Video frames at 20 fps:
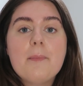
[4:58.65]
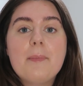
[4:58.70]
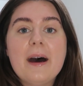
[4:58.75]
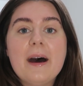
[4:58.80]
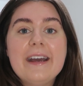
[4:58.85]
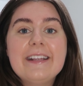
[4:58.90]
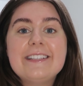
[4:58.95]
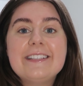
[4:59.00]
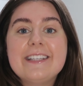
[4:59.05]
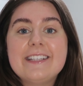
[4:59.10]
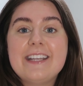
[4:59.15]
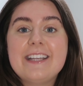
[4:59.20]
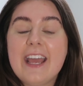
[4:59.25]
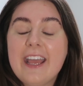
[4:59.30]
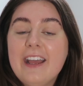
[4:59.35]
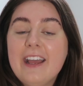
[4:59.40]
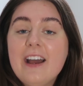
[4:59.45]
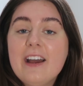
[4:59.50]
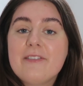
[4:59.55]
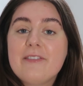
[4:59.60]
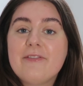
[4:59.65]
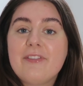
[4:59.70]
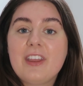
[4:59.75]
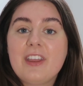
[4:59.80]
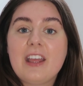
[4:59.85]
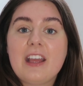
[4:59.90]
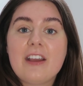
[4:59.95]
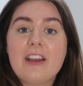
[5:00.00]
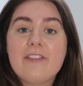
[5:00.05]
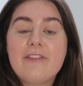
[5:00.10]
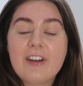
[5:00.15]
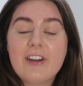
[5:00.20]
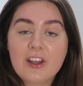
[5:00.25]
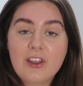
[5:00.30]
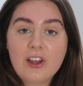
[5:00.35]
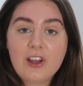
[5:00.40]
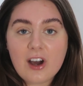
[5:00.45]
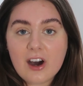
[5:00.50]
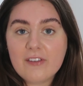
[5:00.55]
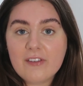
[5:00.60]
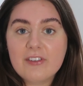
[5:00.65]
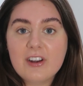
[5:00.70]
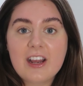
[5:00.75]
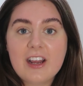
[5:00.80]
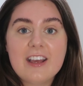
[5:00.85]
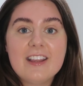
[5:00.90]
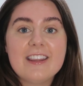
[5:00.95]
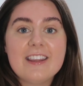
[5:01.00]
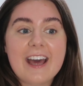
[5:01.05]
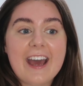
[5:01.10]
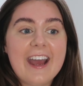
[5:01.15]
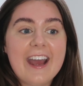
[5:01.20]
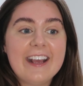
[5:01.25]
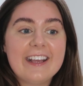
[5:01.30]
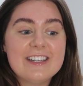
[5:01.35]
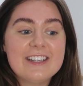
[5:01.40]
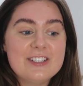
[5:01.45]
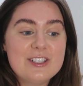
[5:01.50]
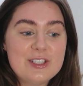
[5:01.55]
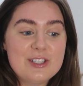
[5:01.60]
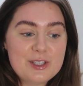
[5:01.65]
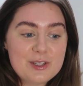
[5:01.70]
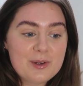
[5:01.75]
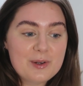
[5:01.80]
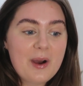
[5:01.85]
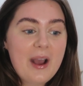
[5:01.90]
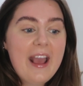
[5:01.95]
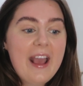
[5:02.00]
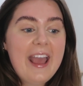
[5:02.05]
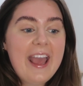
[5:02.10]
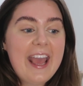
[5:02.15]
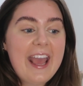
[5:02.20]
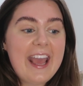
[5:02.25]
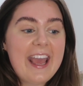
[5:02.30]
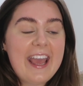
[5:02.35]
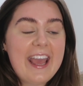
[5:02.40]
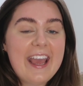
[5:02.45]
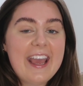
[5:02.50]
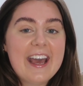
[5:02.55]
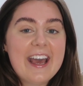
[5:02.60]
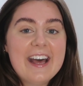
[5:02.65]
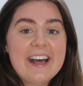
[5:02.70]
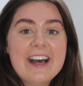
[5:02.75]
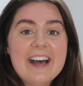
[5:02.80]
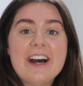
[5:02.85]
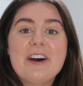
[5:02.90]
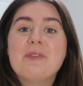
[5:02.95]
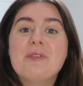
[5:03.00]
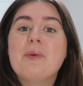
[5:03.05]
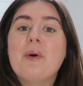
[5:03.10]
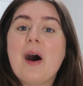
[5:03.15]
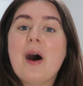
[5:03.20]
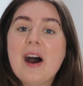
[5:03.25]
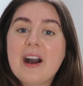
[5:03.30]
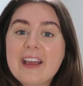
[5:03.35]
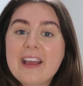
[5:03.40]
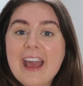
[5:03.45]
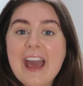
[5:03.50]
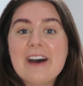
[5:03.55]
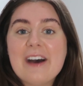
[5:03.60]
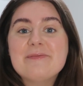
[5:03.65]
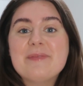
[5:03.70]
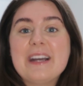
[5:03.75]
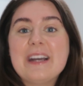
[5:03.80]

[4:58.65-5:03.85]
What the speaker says: But today I'm feeling fairly confident that I can do a walk at